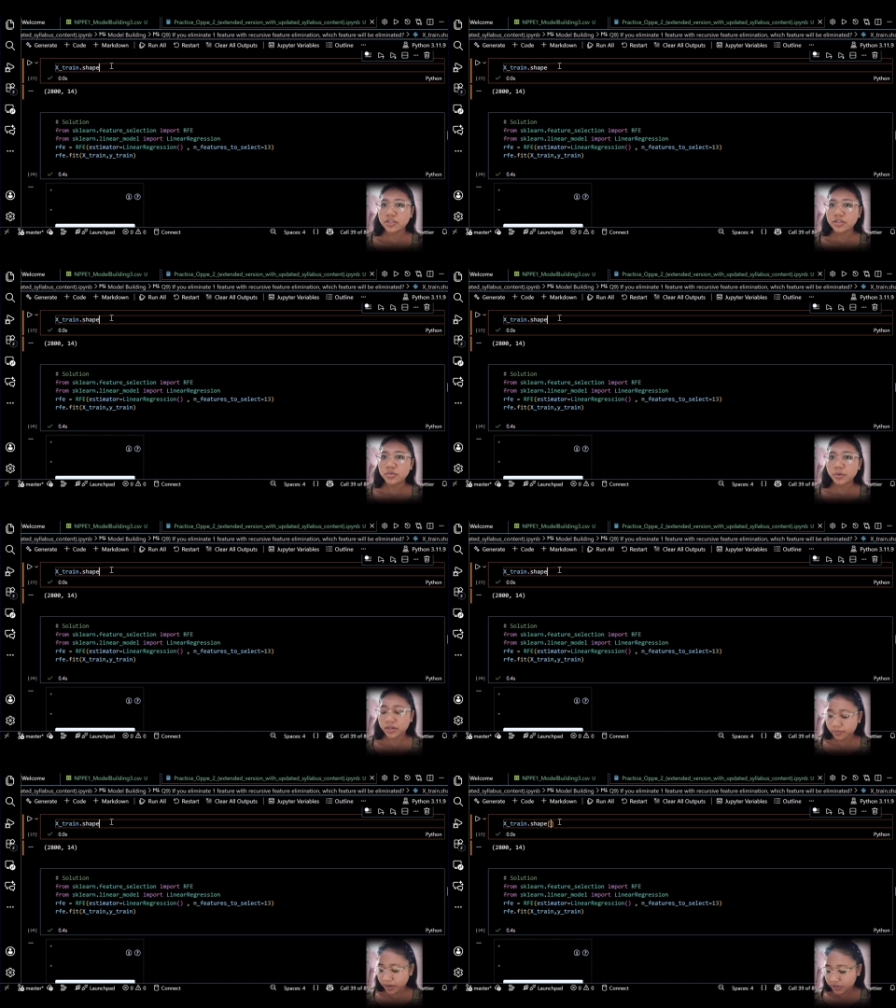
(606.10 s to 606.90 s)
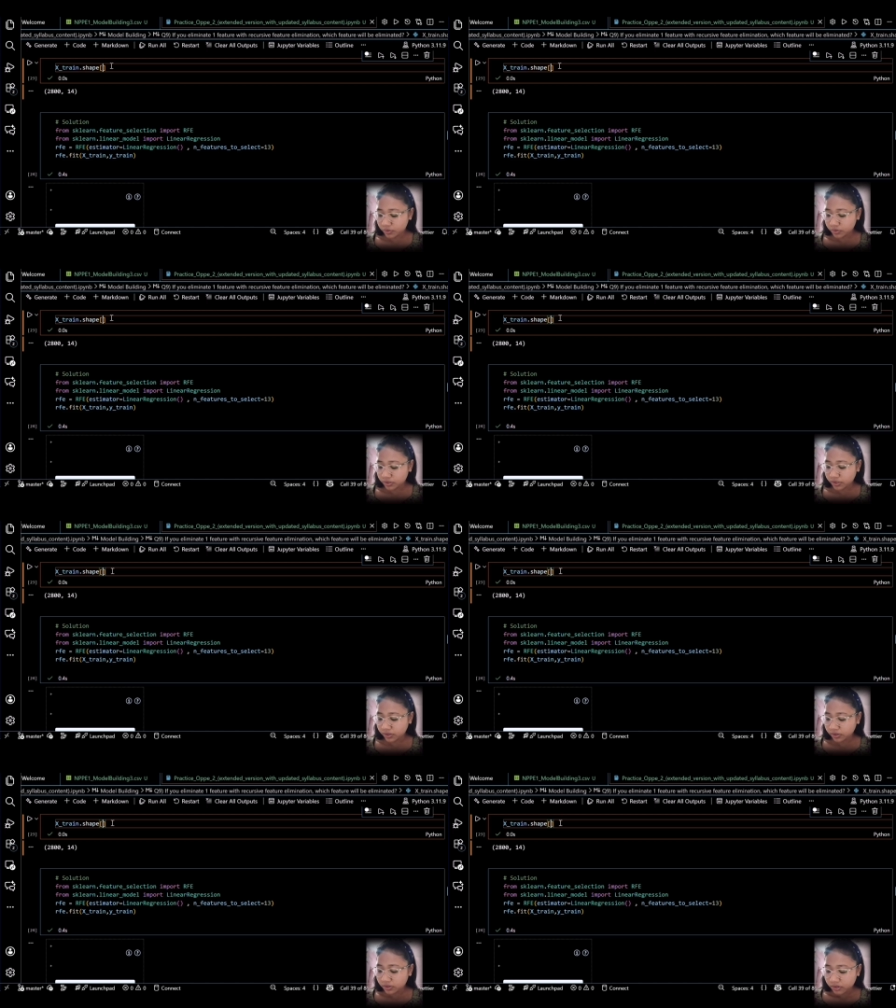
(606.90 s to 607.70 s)
this one by
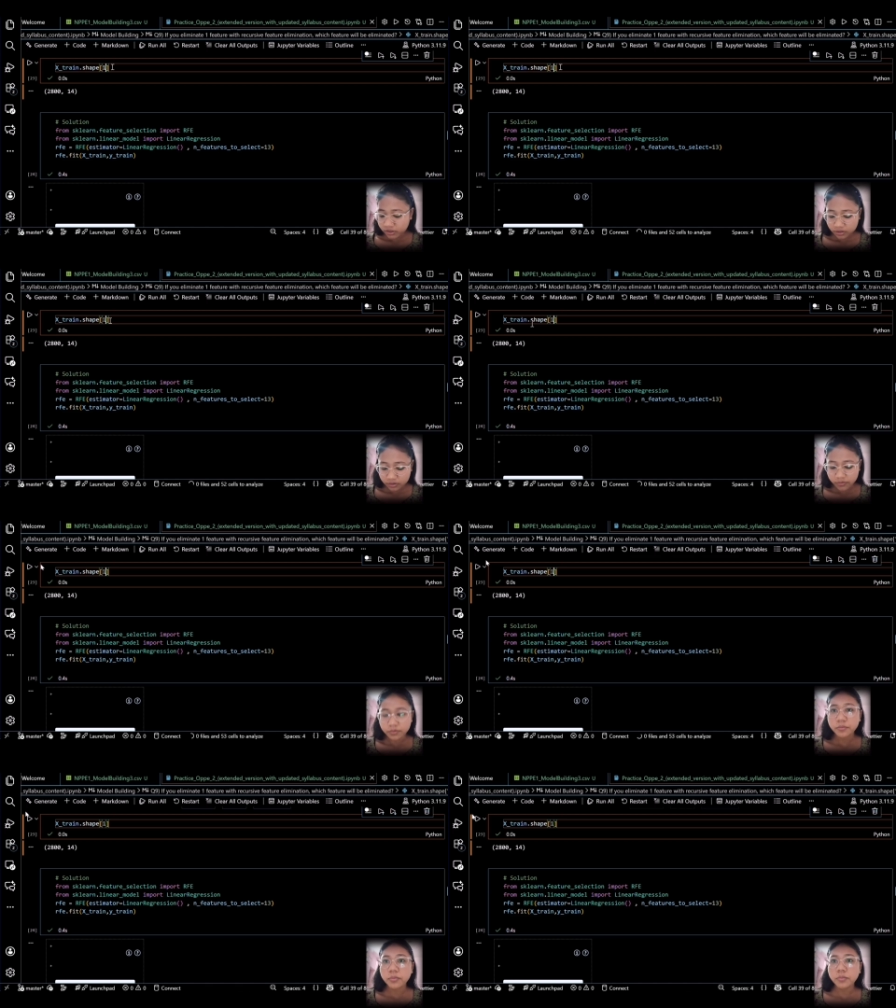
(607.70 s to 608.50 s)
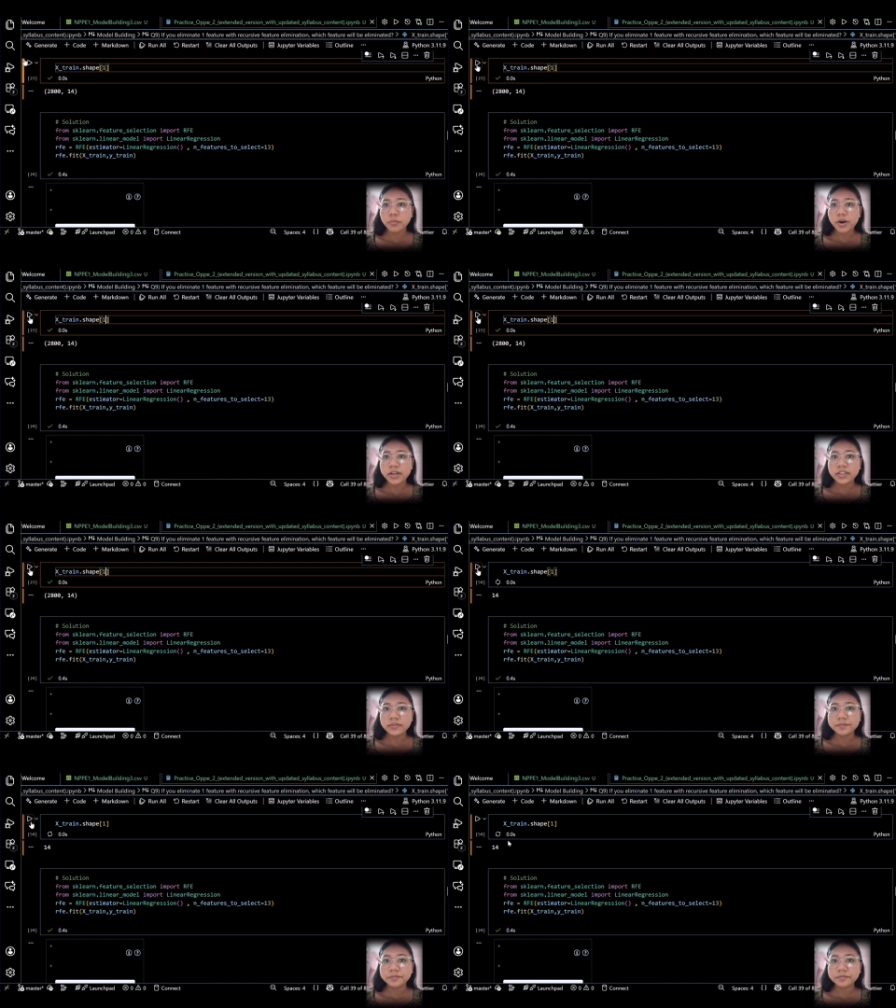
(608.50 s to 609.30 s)
using here
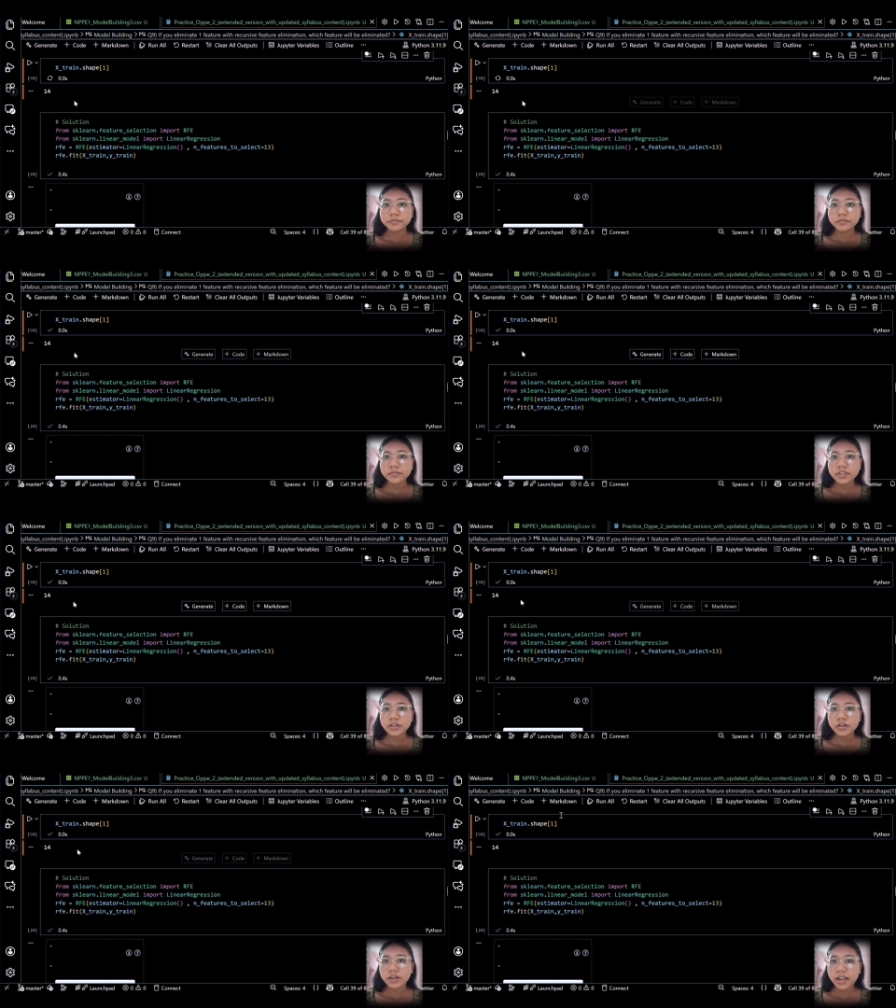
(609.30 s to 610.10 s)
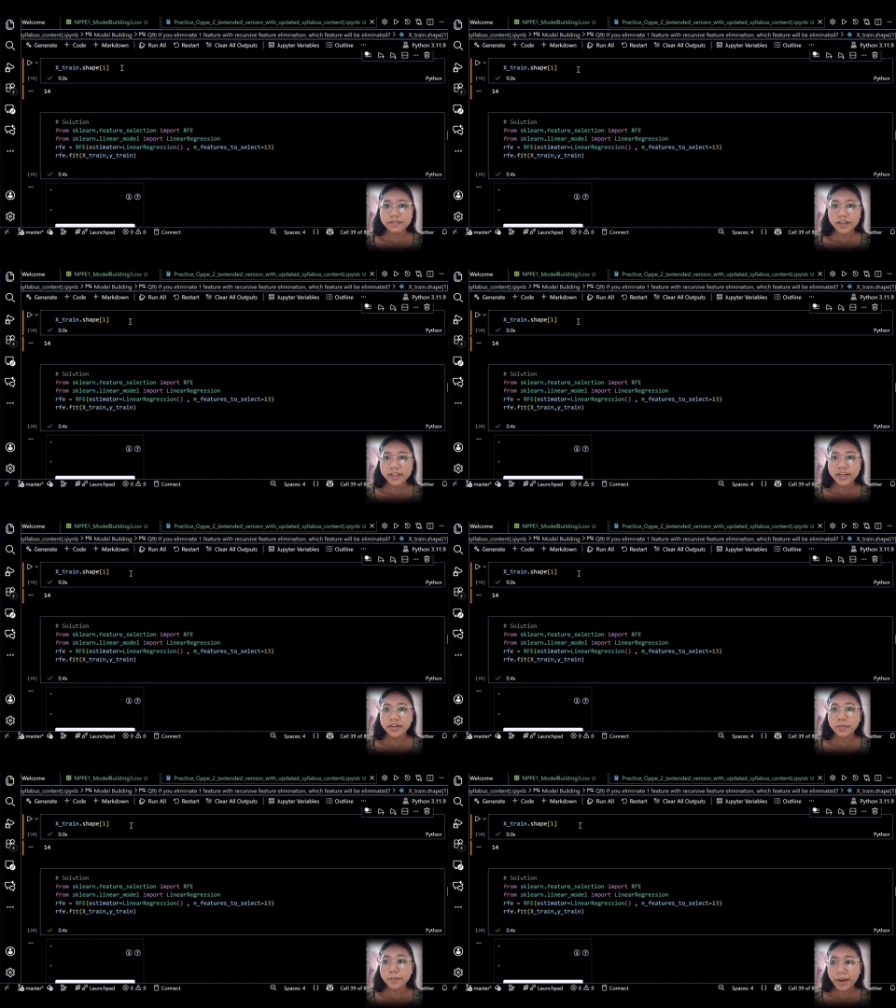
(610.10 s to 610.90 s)
1. I will
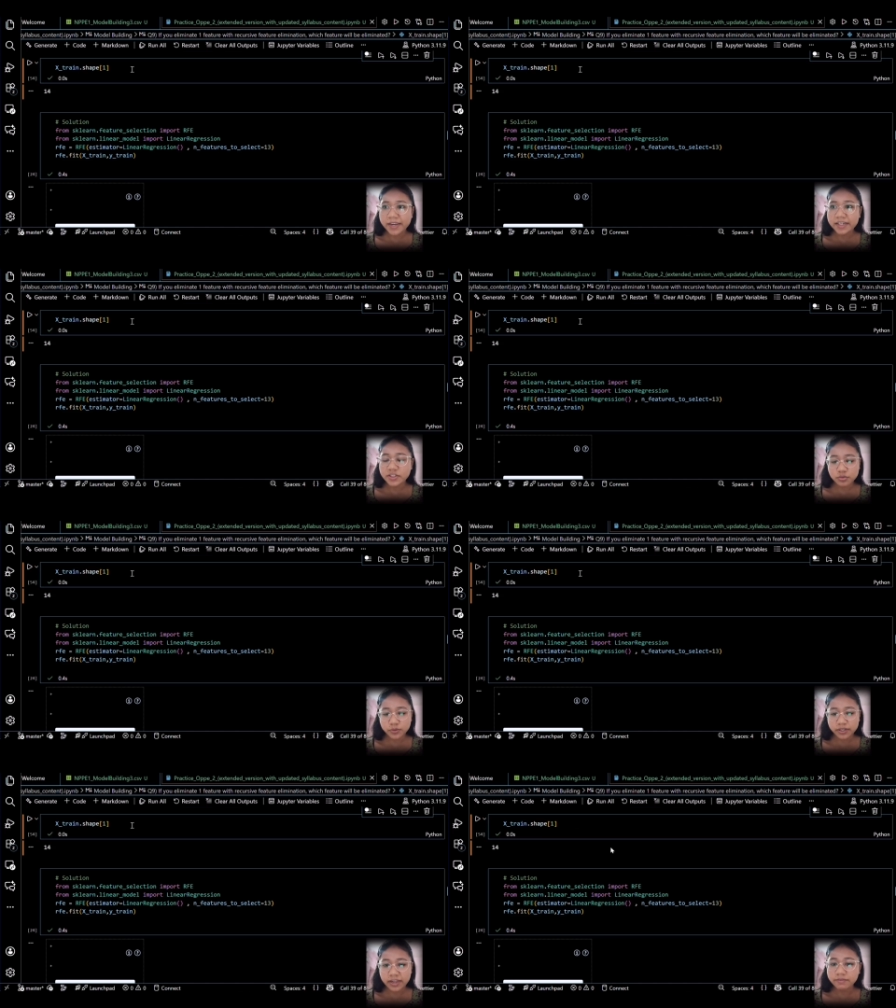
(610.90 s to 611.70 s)
get -1. I